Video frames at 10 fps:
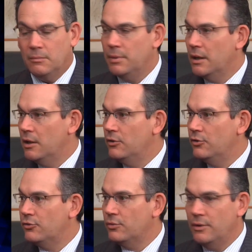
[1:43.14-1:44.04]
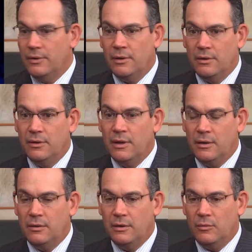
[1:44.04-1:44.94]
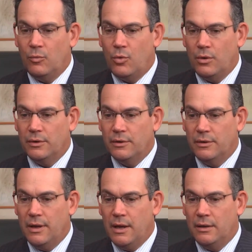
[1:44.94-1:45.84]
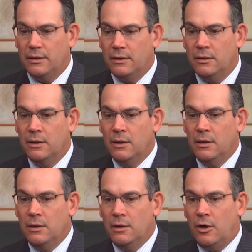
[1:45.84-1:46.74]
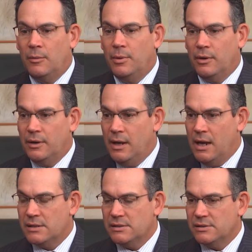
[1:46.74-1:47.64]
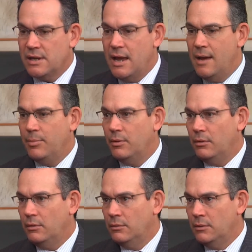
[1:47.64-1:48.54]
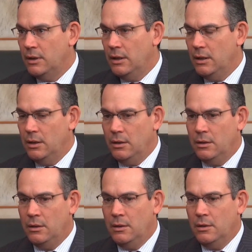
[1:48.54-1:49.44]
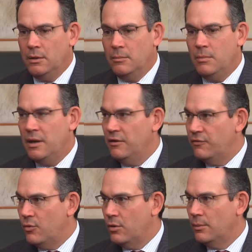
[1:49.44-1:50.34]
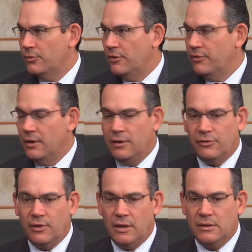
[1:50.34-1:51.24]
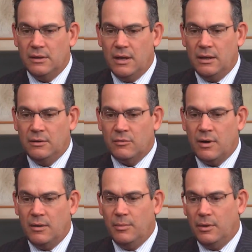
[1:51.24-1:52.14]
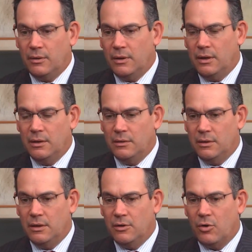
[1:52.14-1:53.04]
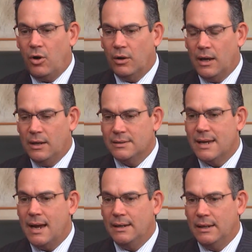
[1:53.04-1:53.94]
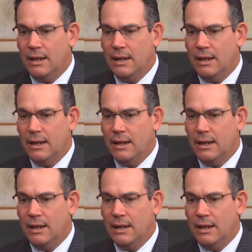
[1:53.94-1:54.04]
big industry that warranted that. And our ability to access capital in many forms, I think, has led to that credibility, and they're all kind of tied